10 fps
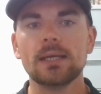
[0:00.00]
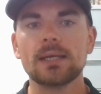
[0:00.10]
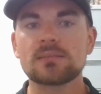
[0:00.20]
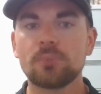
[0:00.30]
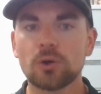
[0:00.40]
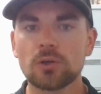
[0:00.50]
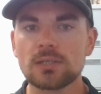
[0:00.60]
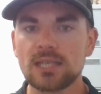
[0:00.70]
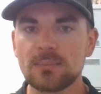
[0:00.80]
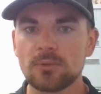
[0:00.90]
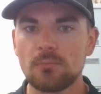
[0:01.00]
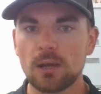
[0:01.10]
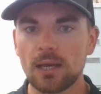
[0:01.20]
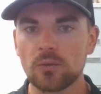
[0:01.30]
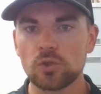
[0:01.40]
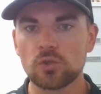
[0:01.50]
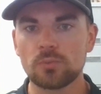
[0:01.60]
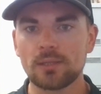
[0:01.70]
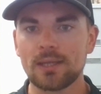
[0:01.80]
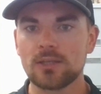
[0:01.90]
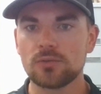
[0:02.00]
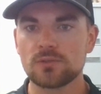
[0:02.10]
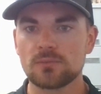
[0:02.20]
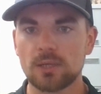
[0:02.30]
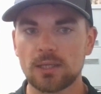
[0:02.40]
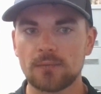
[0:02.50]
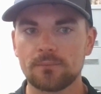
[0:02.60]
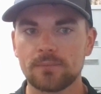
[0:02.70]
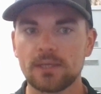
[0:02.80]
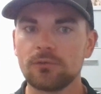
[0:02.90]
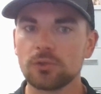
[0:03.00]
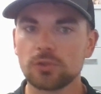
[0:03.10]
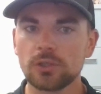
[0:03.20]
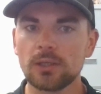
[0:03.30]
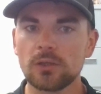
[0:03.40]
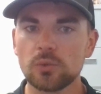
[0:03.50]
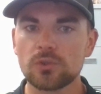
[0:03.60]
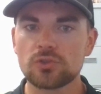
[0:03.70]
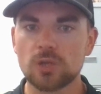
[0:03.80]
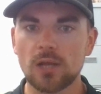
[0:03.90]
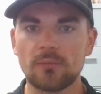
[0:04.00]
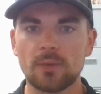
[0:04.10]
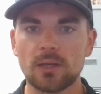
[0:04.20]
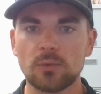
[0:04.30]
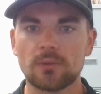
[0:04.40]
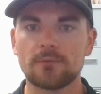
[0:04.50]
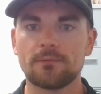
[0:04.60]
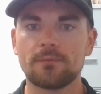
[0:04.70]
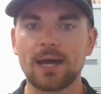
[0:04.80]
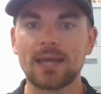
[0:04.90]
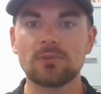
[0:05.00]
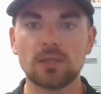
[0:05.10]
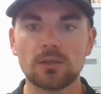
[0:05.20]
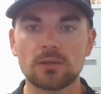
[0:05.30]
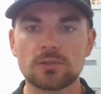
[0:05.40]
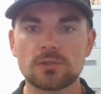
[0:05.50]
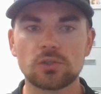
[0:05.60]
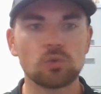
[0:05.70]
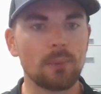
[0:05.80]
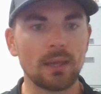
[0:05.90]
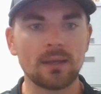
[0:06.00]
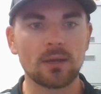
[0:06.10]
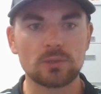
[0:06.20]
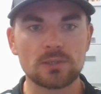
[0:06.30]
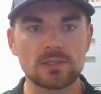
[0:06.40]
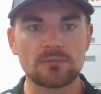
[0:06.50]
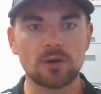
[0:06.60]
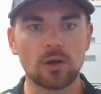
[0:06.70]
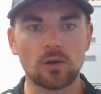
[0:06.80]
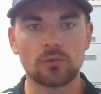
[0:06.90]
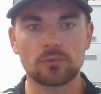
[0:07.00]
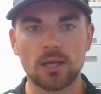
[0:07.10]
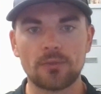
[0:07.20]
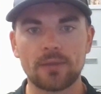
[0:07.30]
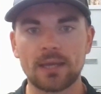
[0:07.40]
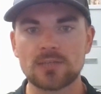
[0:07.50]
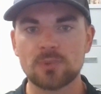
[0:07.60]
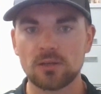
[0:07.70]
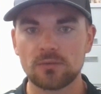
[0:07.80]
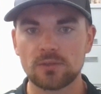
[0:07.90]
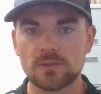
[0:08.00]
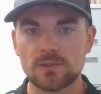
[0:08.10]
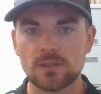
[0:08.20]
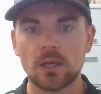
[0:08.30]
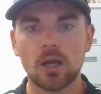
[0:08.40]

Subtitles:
It's important to keep in mind when you plan to use the money. If you're looking to withdraw the money within 5 years, you may not receive all the Roth tax benefits.